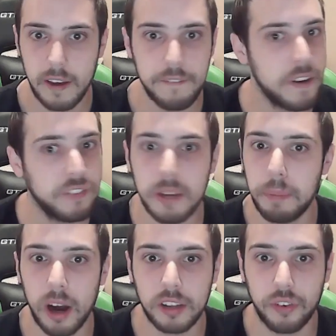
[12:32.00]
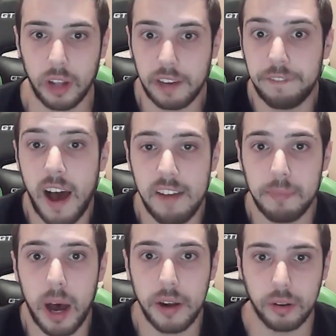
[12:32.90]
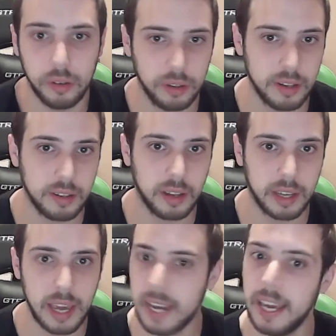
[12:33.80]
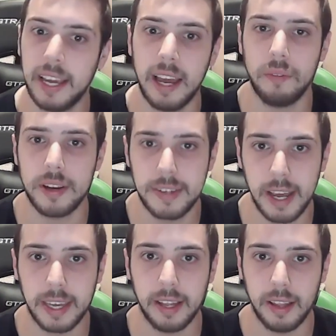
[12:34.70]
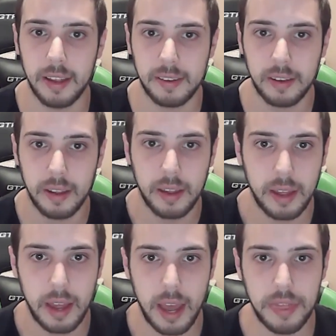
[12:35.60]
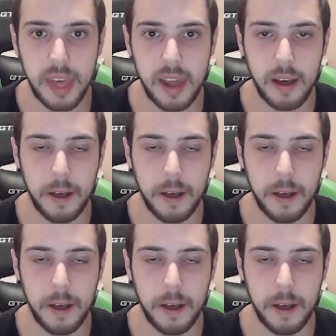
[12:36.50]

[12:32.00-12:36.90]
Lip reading: $50 for like 5 models. It's like, it can get ridiculous. And then